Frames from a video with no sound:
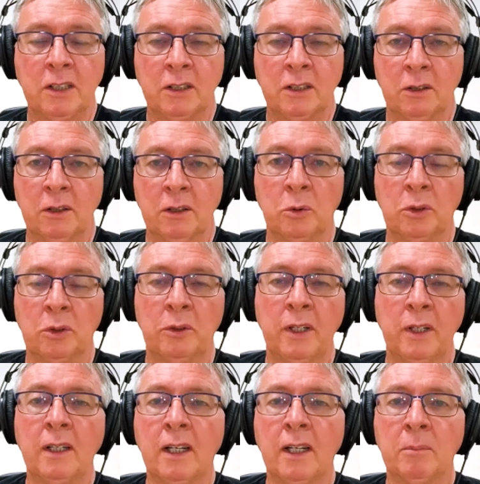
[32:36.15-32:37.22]
you've just got an
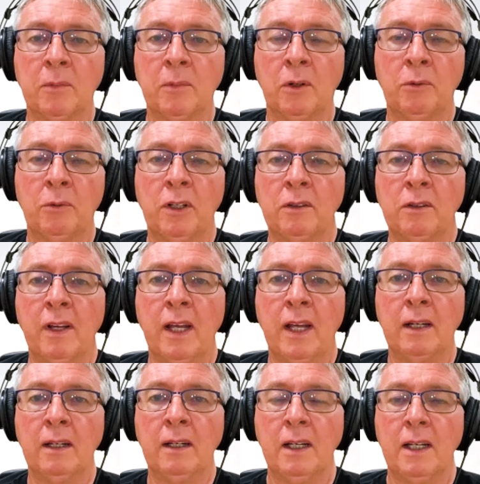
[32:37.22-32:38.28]
ordinary on-road
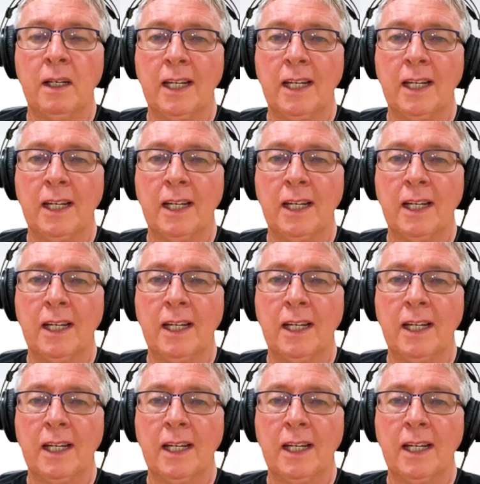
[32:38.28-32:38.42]
van,